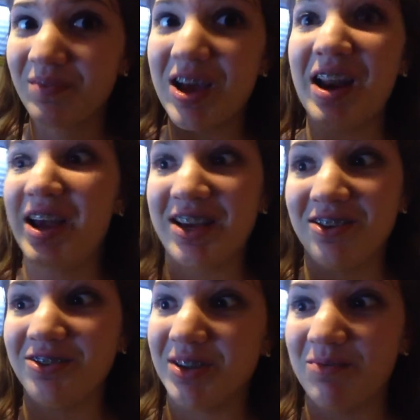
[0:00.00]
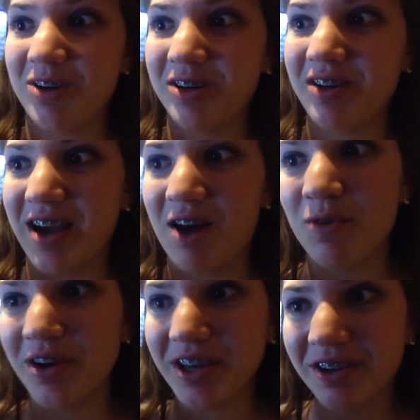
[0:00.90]
And I killed someone. I got
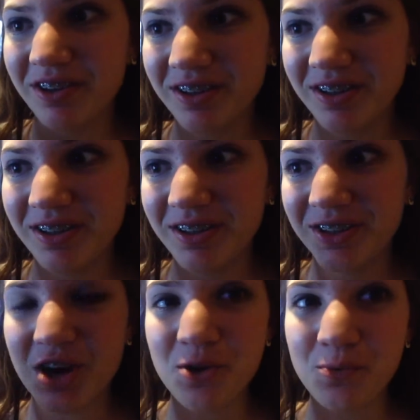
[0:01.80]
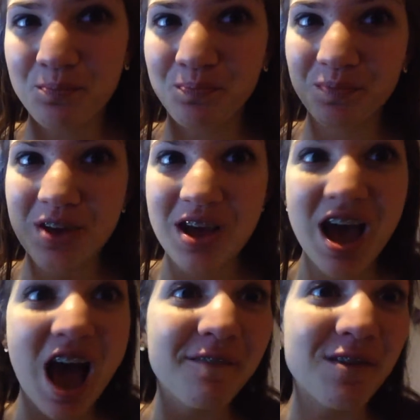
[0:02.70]
one kill. So.
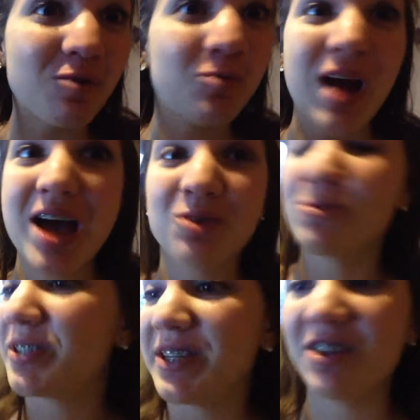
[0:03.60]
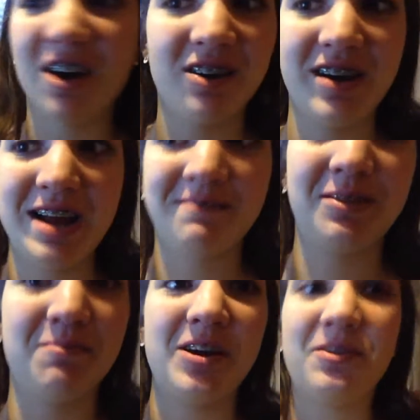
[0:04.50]
I've never read or seen The Hunger
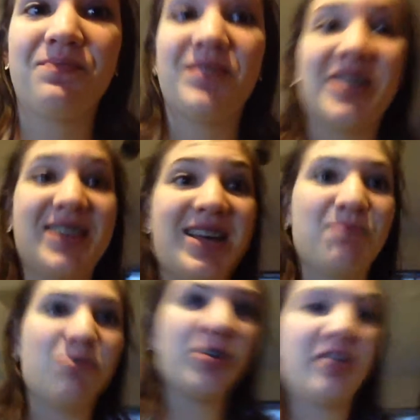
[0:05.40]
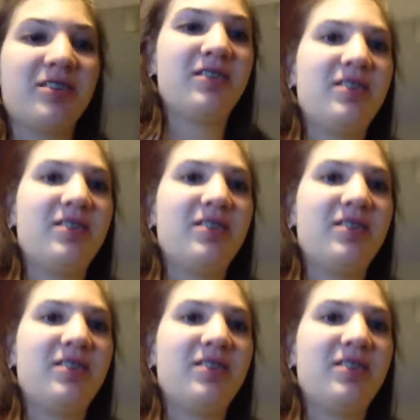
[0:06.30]
Games, but that's not the point.